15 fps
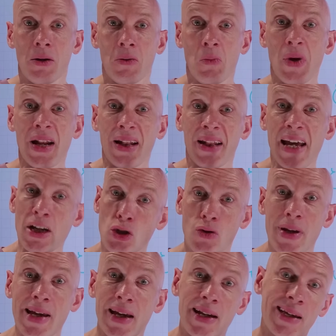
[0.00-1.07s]
We're
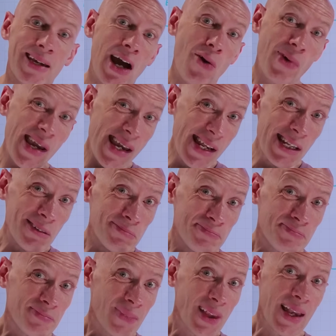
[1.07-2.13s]
literally going to go in
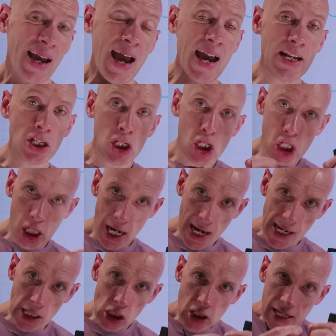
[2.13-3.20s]
and
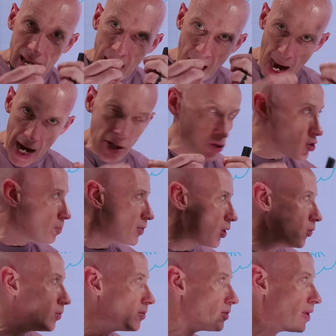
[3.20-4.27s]
change the
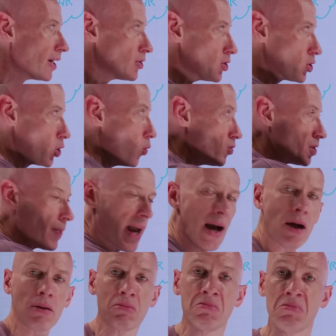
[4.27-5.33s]
attribute that I just talked
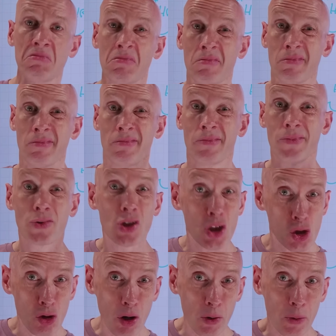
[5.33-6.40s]
about to
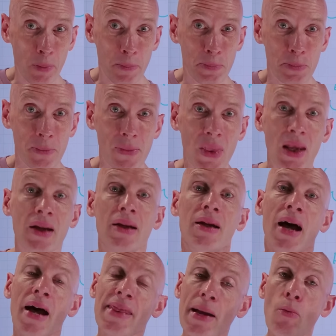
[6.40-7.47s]
true.
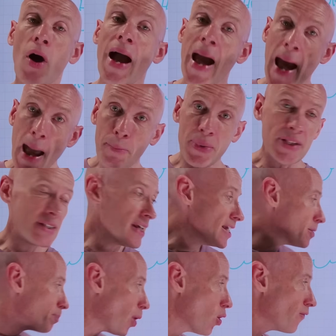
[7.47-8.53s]
And then what happens
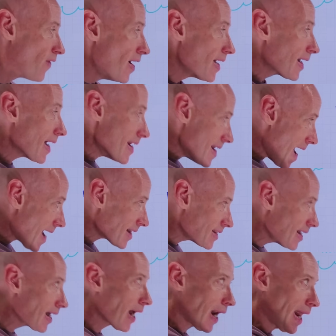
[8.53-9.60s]
is both Connect
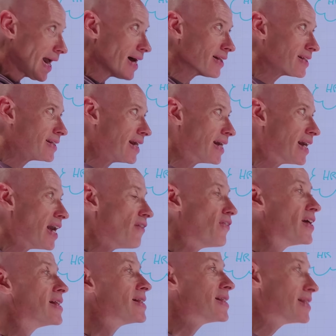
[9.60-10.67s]
and Cloud Sync, if
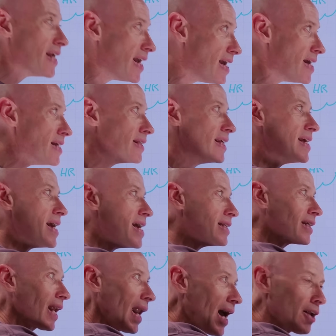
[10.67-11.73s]
it sees the is
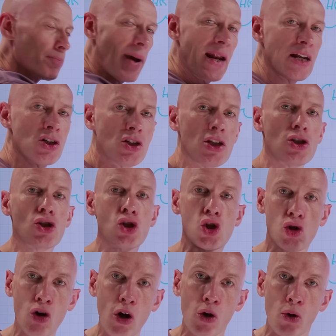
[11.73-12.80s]
cloud managed is
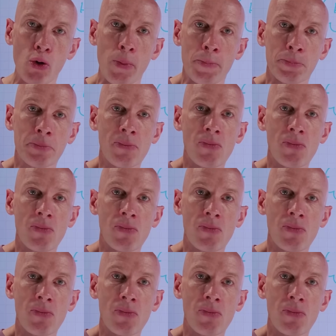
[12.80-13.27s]
true,